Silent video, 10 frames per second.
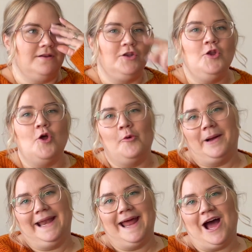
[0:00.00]
know
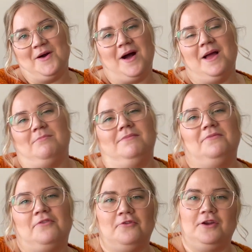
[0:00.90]
by now.
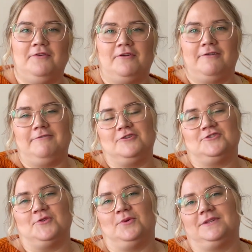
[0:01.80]
I'm 35
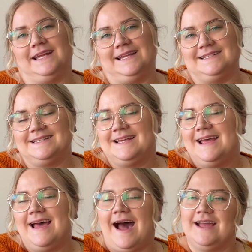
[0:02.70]
years old and
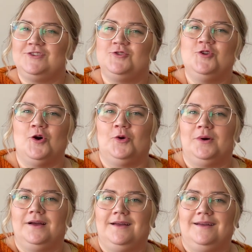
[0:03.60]
I should
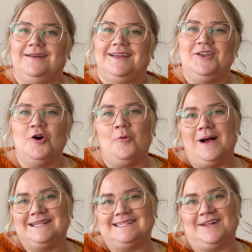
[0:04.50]
know
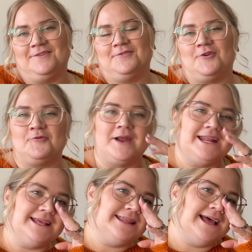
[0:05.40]
myself
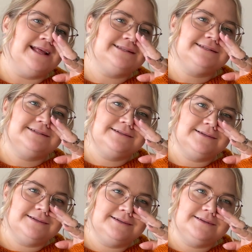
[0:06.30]
already that
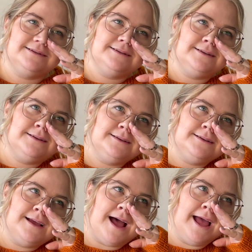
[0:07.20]

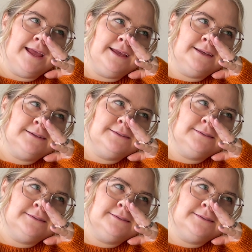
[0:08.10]
I